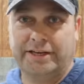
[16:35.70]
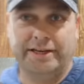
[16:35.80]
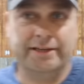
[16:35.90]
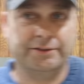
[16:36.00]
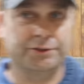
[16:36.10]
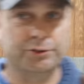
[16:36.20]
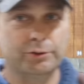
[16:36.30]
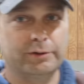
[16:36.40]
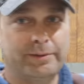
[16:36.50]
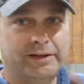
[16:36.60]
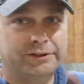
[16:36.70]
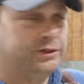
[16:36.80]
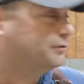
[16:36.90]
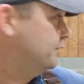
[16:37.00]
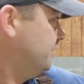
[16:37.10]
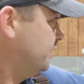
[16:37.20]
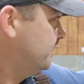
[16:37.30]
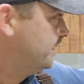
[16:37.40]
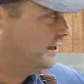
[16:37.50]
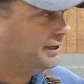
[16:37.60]
I need to get the door mounted over
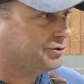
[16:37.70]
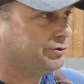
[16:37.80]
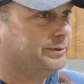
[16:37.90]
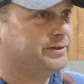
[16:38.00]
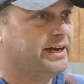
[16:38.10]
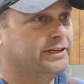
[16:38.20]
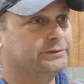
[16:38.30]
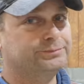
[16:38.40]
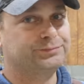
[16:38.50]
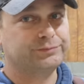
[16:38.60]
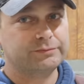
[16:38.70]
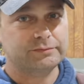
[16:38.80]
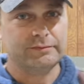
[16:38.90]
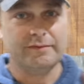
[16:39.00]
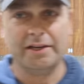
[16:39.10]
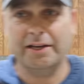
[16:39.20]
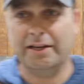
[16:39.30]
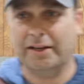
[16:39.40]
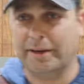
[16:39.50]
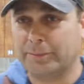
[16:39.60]
here and get it trimmed out.
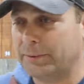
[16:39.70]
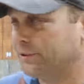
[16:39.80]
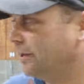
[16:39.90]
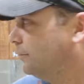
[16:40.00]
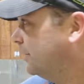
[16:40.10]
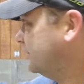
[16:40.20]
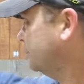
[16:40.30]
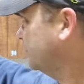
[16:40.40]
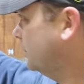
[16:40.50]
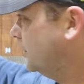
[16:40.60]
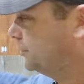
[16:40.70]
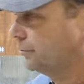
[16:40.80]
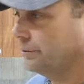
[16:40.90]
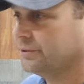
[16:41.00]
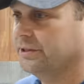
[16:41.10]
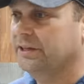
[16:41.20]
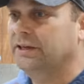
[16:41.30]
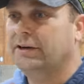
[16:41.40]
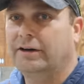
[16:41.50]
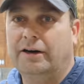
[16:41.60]
And I probably need to wait till the garage door's
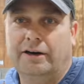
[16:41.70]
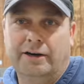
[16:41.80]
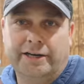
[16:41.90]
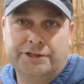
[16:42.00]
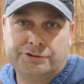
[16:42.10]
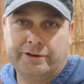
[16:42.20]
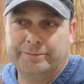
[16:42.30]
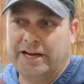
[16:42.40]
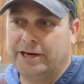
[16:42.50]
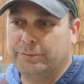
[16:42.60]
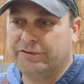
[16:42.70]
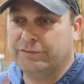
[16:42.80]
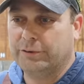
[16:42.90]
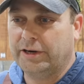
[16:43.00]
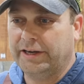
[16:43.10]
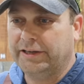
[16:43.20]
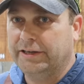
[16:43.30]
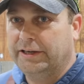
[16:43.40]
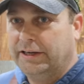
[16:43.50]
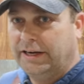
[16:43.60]
on and trimmed out before I
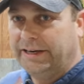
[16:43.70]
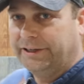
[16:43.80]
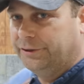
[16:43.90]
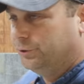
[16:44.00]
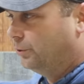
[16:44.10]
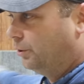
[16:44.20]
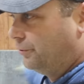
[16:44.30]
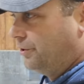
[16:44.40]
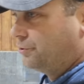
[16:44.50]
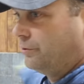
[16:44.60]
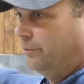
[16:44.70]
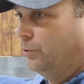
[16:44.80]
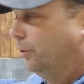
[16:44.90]
I can do all the trim